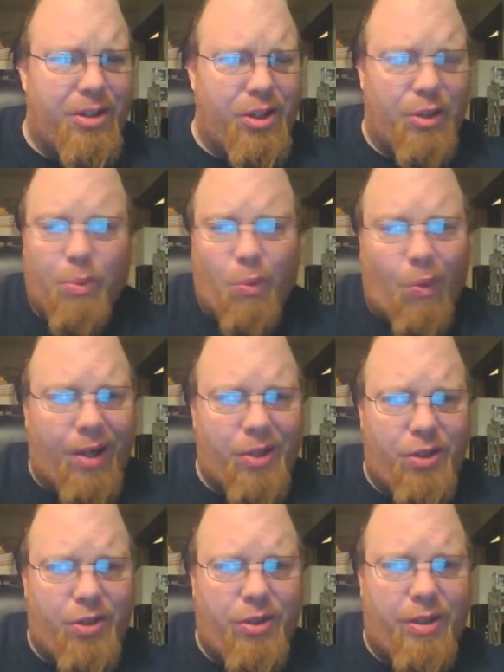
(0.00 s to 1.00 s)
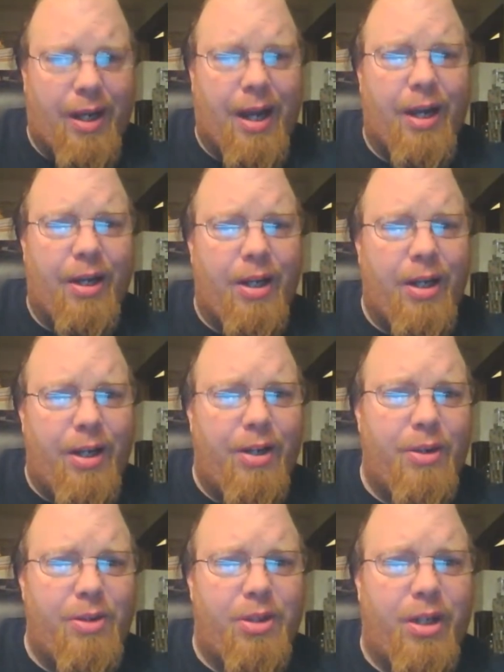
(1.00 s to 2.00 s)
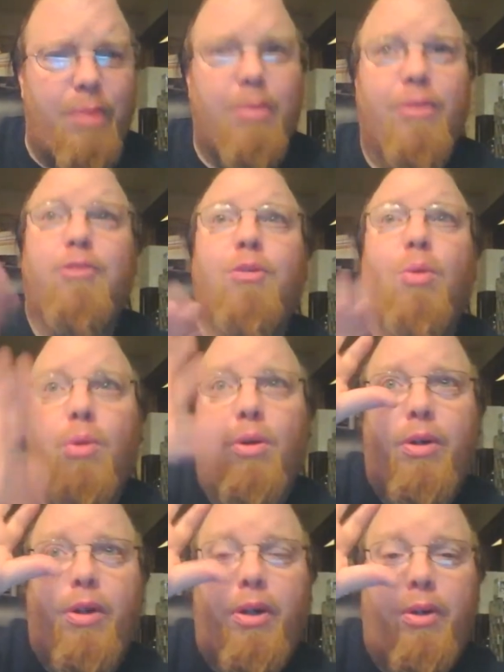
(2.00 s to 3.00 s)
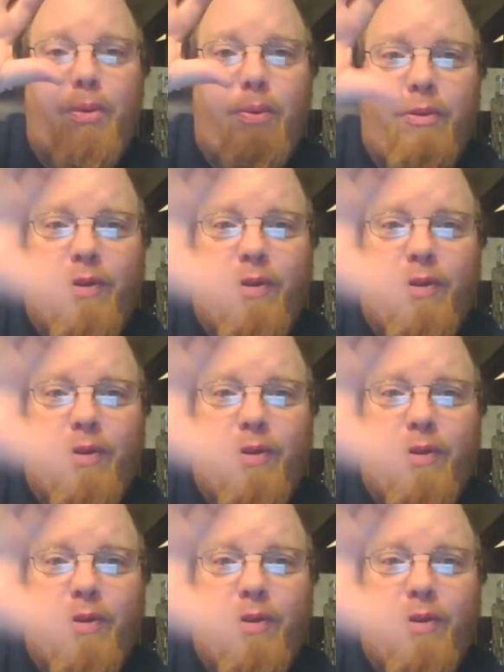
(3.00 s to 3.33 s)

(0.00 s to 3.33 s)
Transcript: the gym watcher, the guy who's there before you